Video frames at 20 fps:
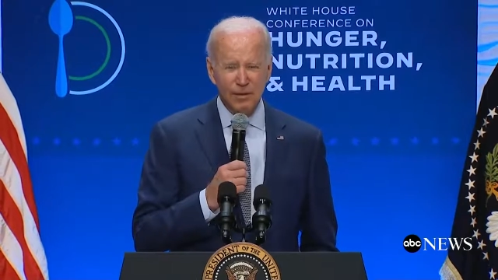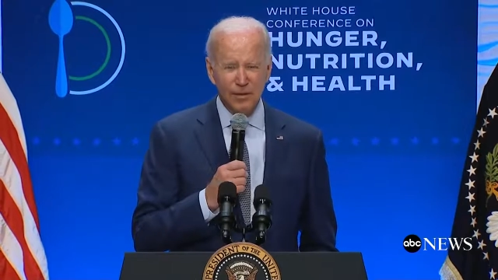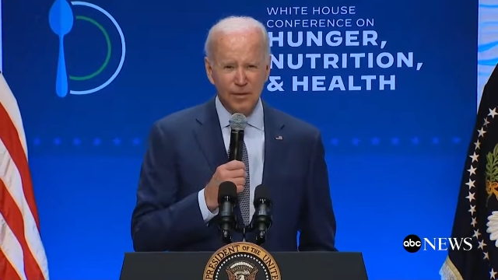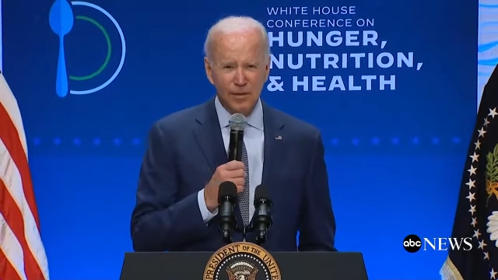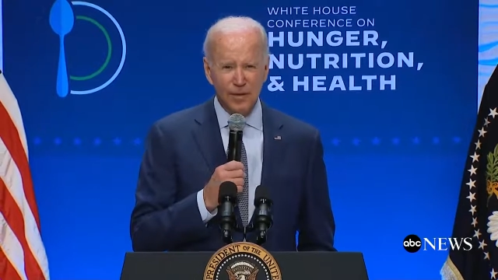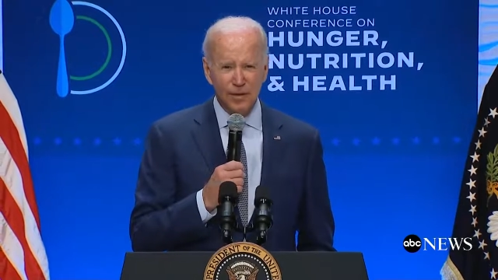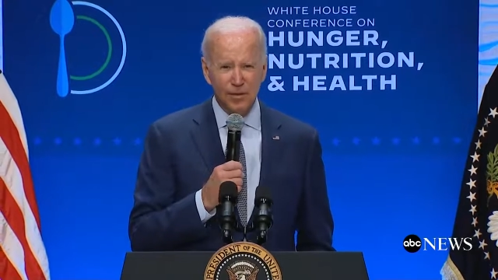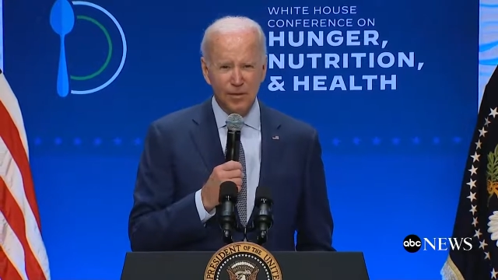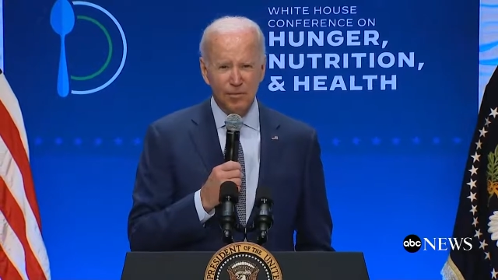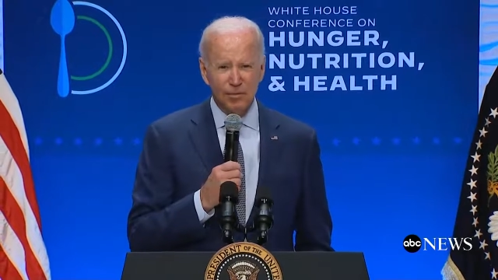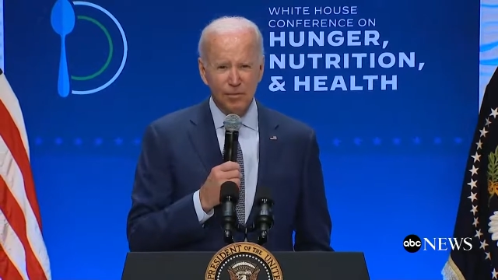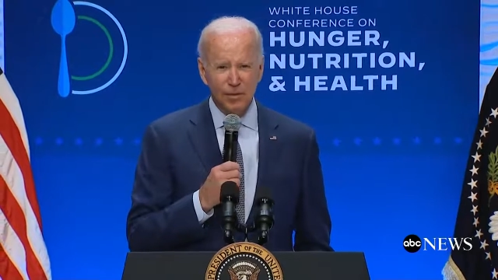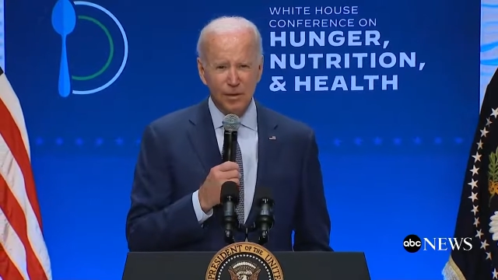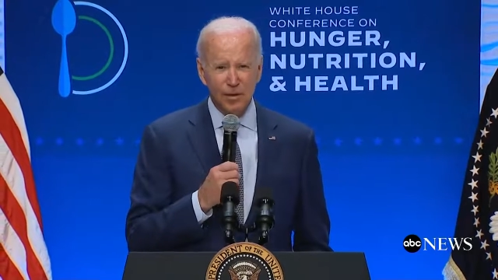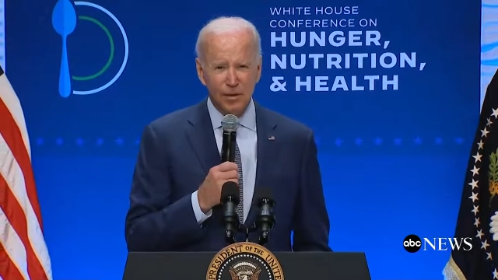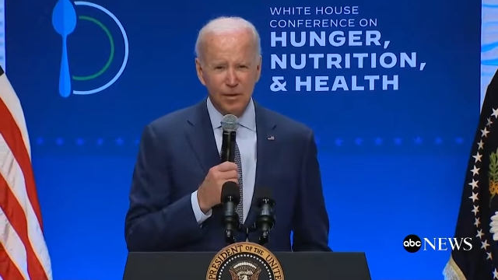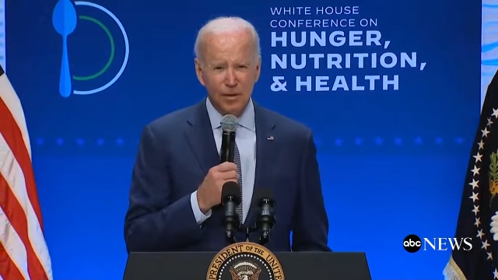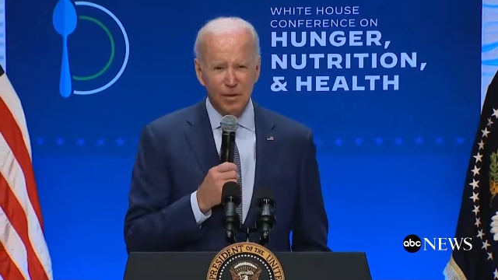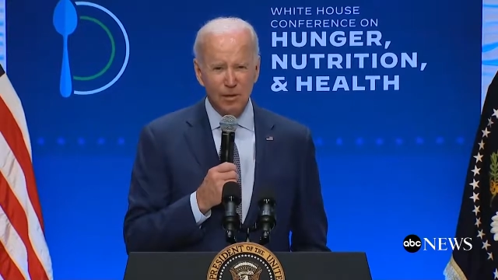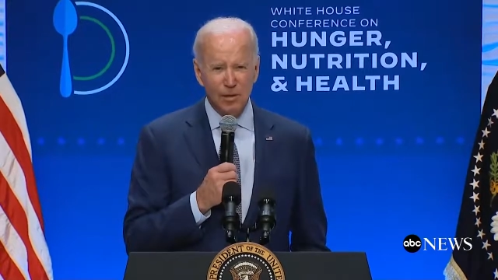Senator
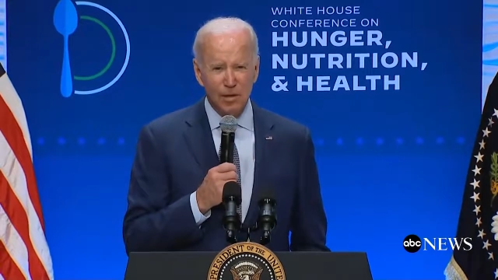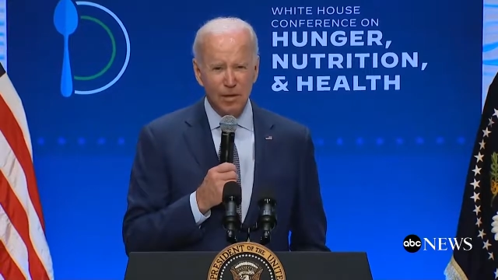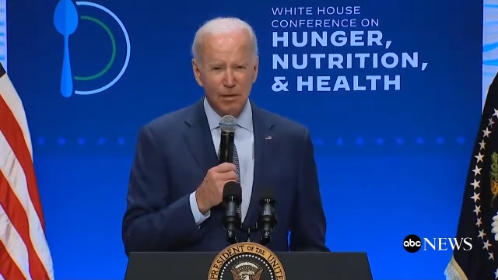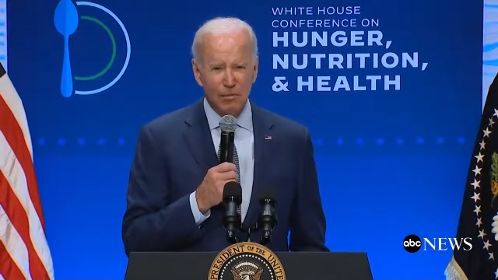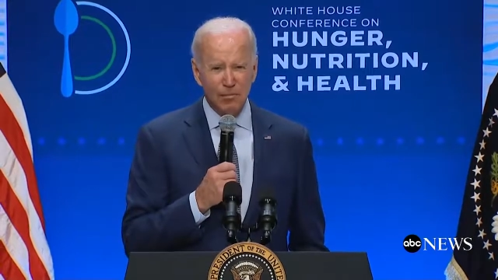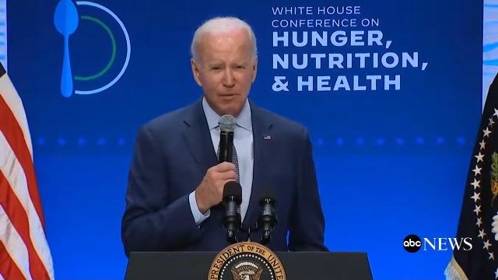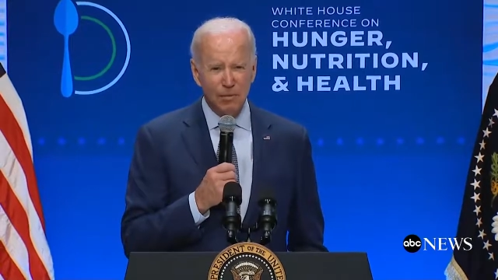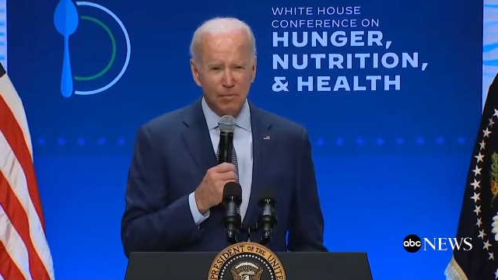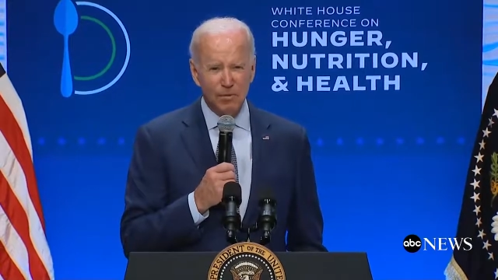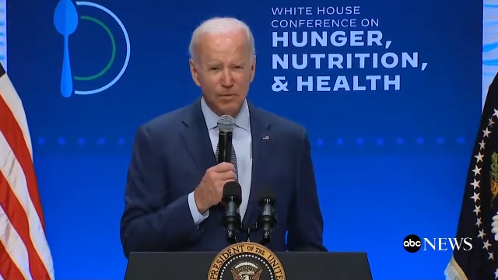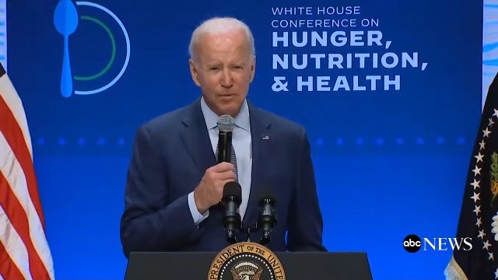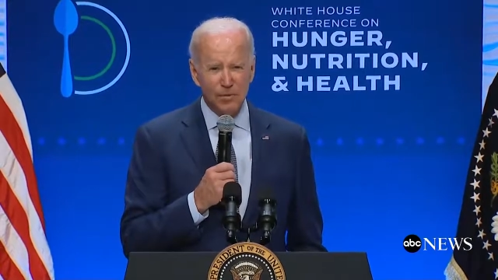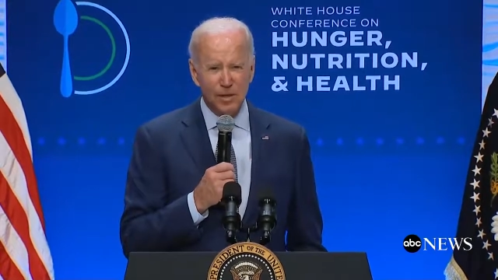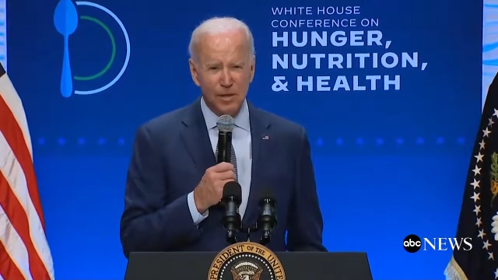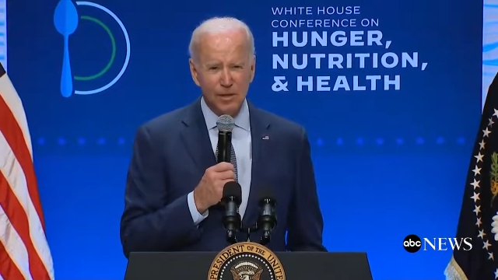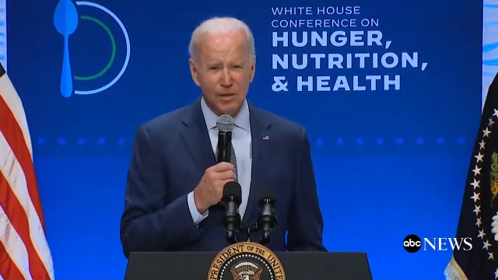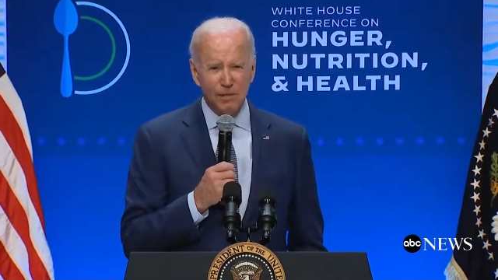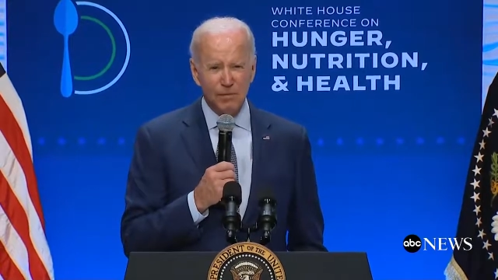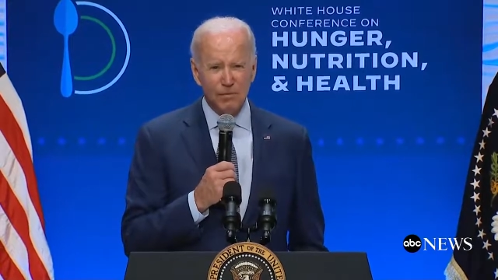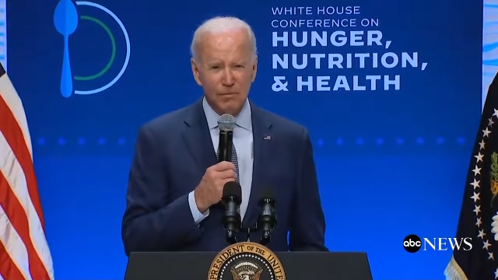Booker,
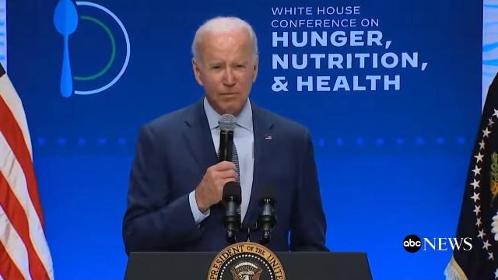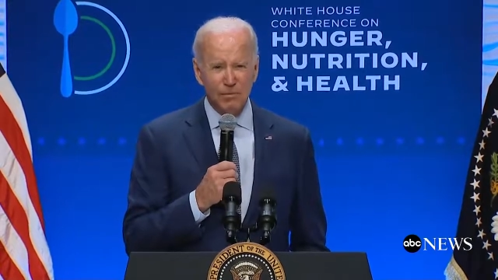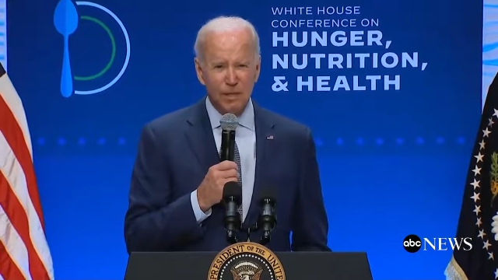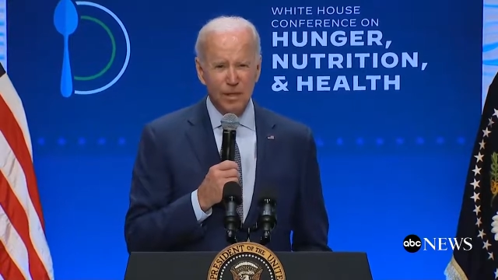Representative